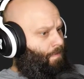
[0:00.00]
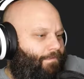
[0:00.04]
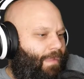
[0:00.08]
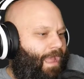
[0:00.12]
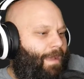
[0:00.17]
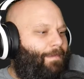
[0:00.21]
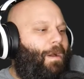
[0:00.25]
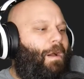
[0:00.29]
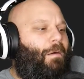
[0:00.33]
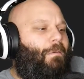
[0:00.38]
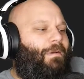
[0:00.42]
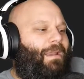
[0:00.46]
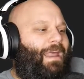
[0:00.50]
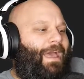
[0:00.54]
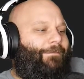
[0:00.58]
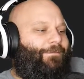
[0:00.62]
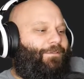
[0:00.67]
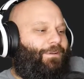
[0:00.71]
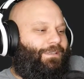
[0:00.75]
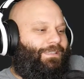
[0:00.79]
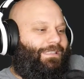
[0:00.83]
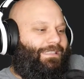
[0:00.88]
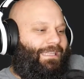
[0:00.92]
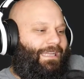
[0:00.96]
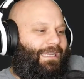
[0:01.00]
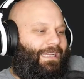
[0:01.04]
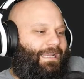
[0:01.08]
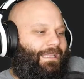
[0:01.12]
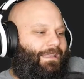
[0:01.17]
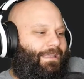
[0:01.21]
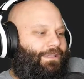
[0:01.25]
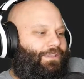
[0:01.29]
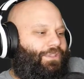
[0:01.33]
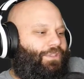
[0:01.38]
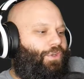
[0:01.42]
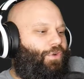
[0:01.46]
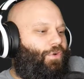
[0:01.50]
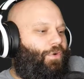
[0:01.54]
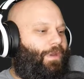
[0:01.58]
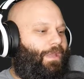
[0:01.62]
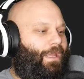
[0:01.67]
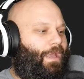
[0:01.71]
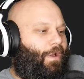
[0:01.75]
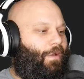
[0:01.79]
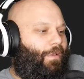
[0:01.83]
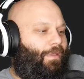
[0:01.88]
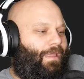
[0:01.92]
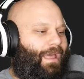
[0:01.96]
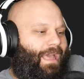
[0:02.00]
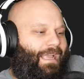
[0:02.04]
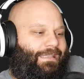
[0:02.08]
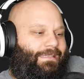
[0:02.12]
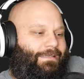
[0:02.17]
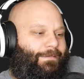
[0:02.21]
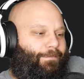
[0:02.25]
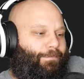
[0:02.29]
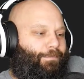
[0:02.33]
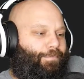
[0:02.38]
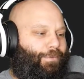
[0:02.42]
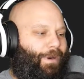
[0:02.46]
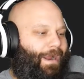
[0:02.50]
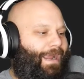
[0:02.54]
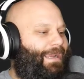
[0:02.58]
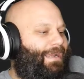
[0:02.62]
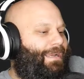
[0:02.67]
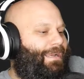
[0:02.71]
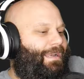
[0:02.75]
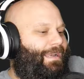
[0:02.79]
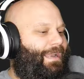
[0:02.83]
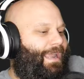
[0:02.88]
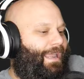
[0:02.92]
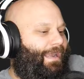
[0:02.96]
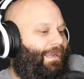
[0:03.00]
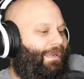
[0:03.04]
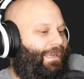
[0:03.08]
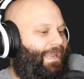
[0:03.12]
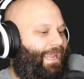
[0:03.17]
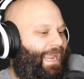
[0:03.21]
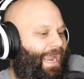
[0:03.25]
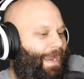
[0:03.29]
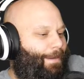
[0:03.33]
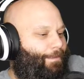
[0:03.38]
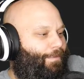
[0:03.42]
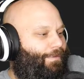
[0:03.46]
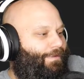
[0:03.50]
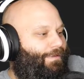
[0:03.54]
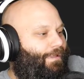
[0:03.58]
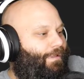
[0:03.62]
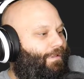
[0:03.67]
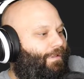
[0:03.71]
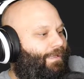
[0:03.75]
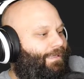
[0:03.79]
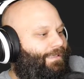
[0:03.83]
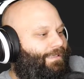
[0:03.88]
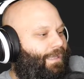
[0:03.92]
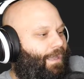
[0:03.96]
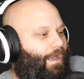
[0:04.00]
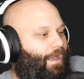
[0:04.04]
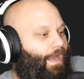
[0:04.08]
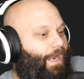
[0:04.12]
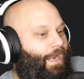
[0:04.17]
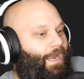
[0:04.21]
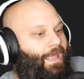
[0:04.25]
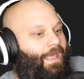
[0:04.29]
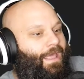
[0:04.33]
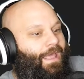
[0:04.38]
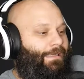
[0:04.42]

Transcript: A moment after seating, the studio lights brightened and cameras clicked on.